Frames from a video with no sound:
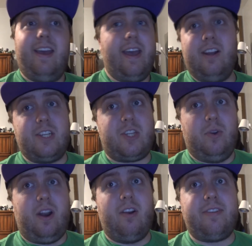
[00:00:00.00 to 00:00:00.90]
And also
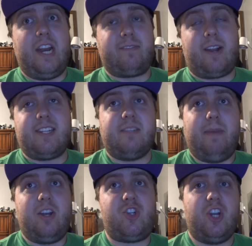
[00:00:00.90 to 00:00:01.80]
another thing I forgot to
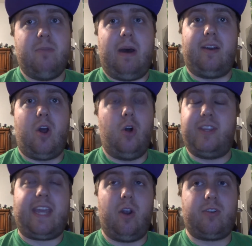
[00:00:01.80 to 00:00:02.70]
mention about all
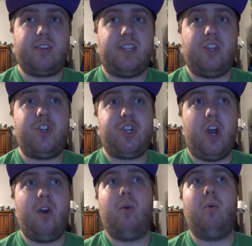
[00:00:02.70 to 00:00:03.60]
the characters on the
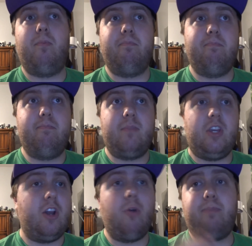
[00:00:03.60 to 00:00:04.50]
show,
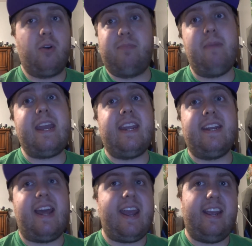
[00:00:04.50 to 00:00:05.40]
you know, both
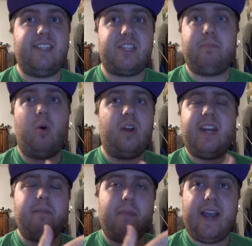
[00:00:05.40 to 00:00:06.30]
main and
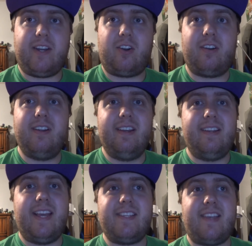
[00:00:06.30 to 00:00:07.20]
supporting and minor,
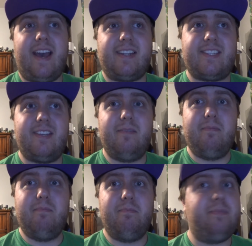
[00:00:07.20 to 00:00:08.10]
is that
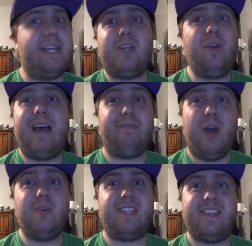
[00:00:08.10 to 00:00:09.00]
they don't have
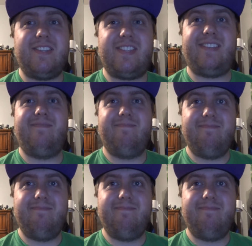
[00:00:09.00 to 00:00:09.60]
noses